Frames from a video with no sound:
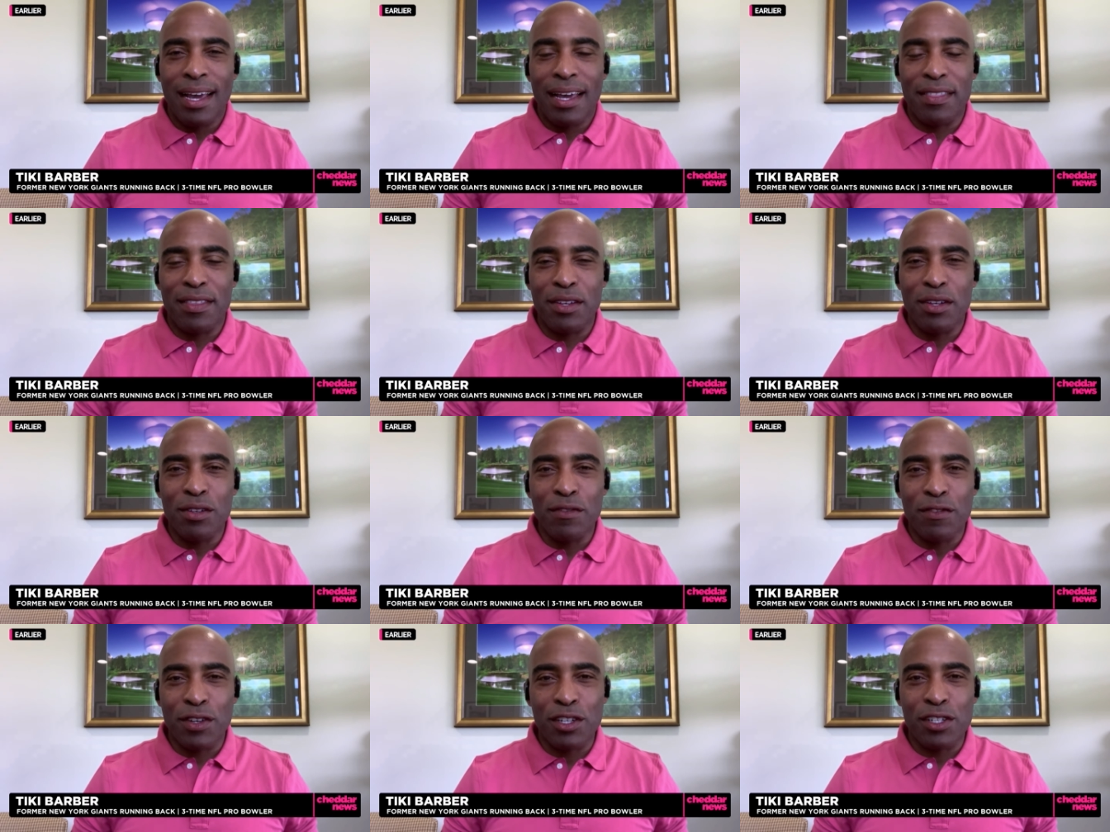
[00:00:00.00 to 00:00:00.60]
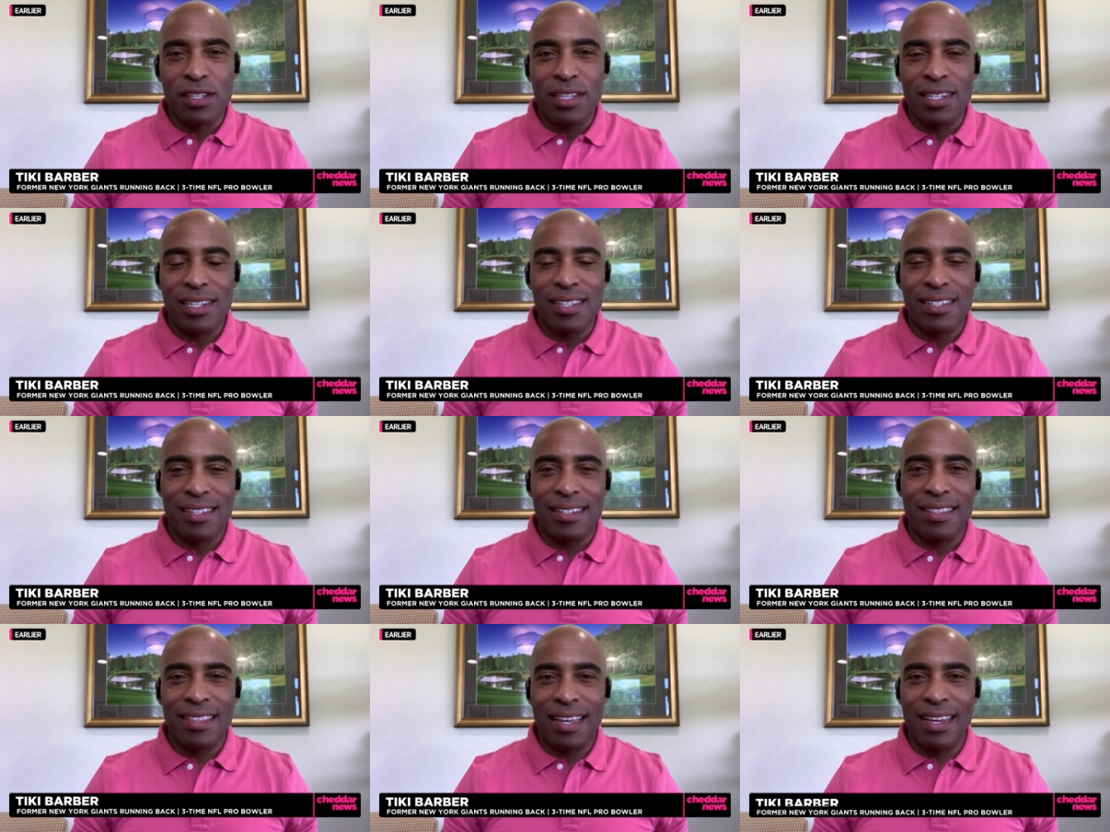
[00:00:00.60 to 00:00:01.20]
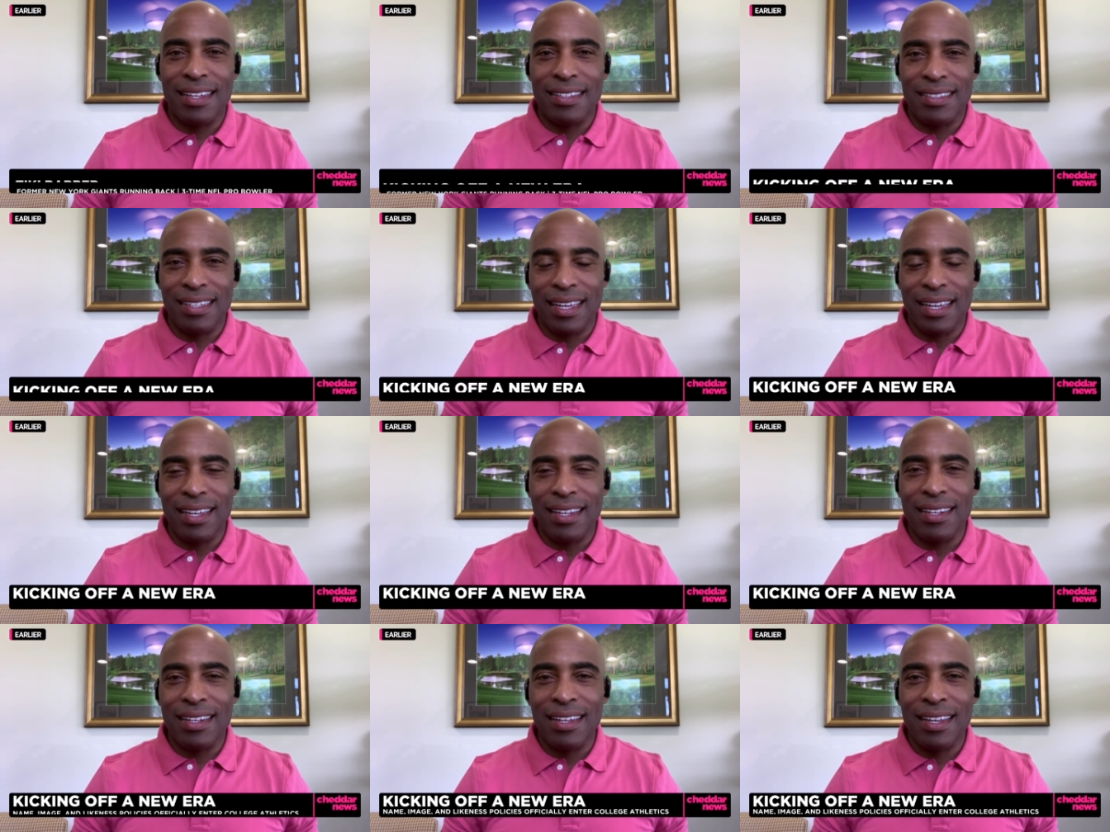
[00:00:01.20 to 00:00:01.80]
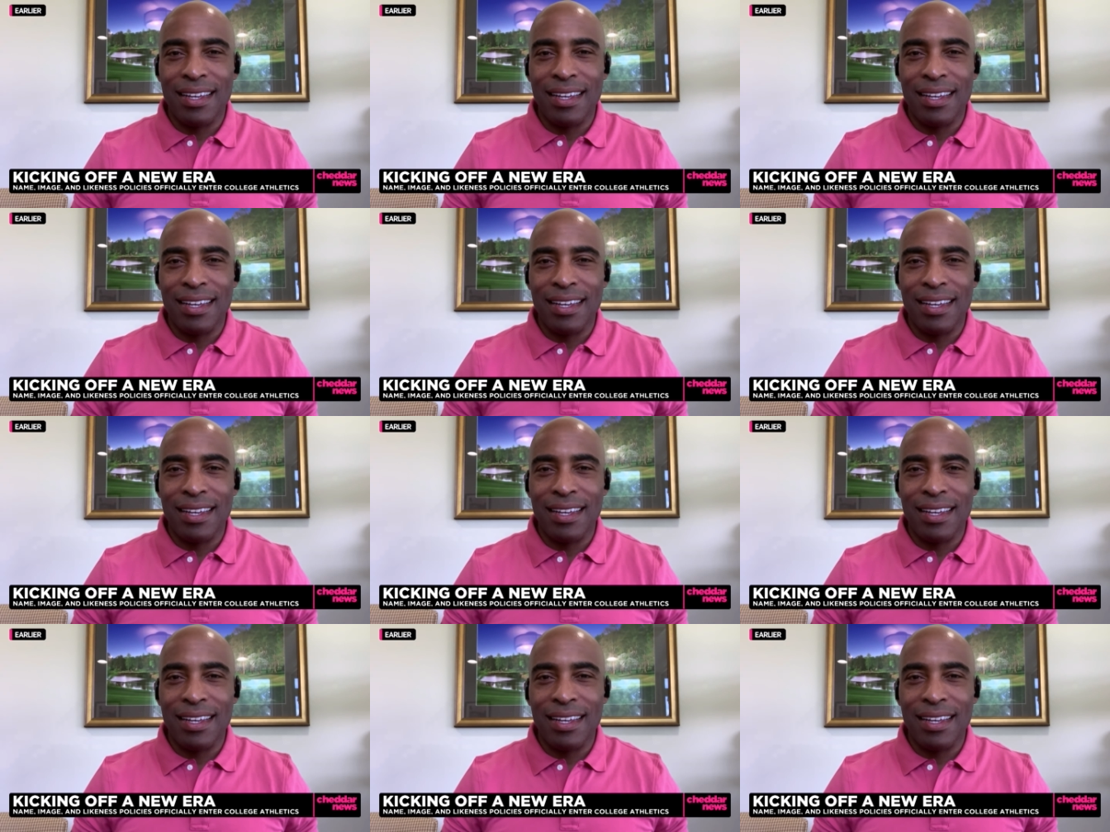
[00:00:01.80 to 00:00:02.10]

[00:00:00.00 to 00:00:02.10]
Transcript: at the universities that they attend.